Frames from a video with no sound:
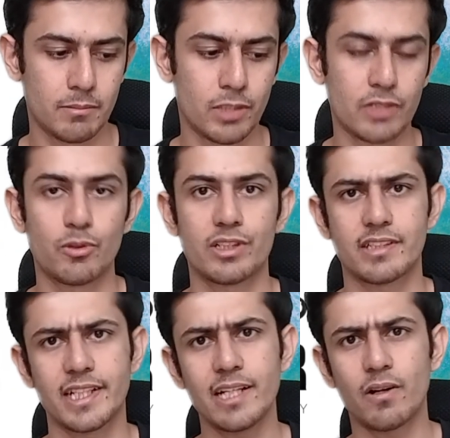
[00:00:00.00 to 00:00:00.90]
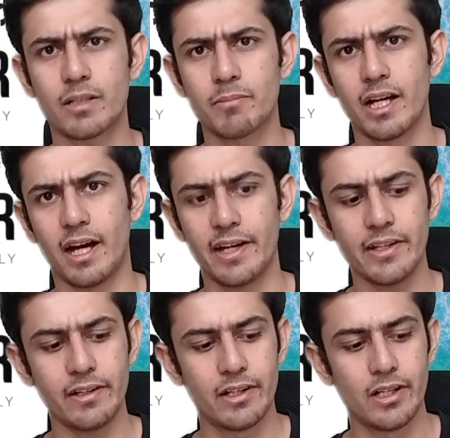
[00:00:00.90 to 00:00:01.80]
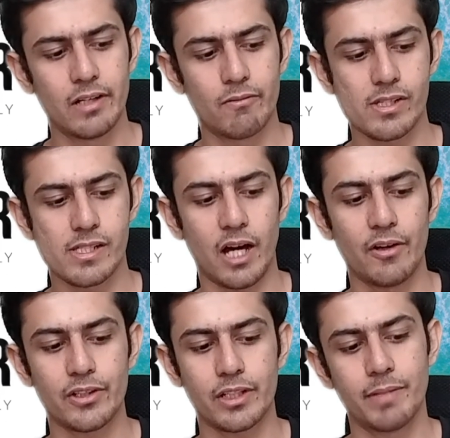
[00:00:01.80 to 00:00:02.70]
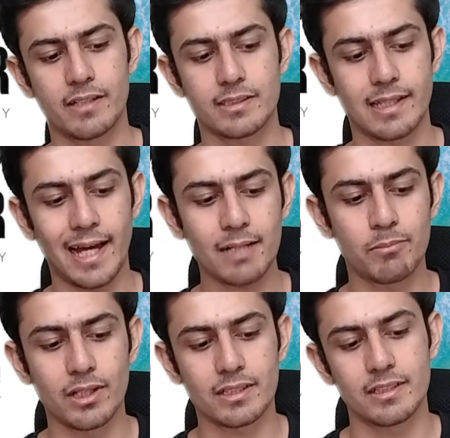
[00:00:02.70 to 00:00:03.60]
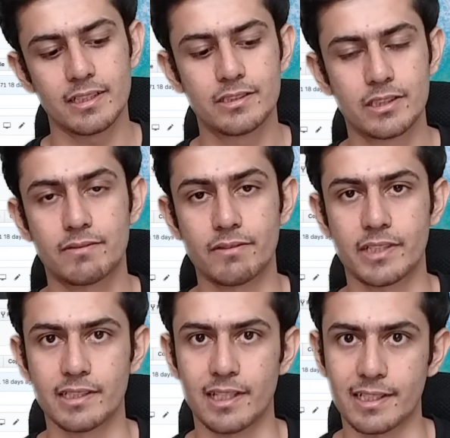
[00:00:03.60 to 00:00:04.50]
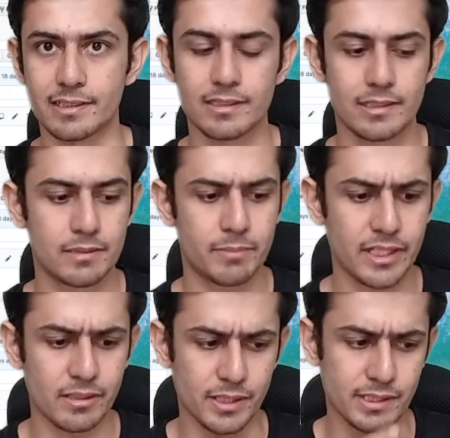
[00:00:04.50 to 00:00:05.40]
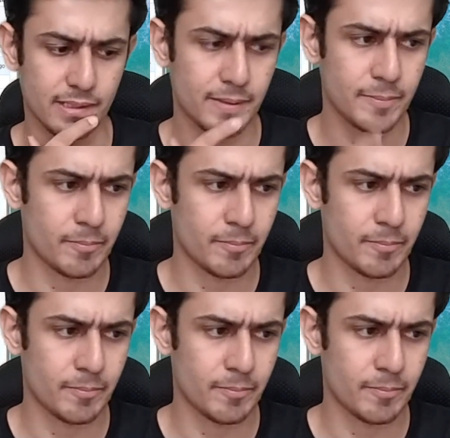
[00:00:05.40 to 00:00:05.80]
but what really caught my eye was how you can make a Slack bot in just 15 lines. It's pretty amazing.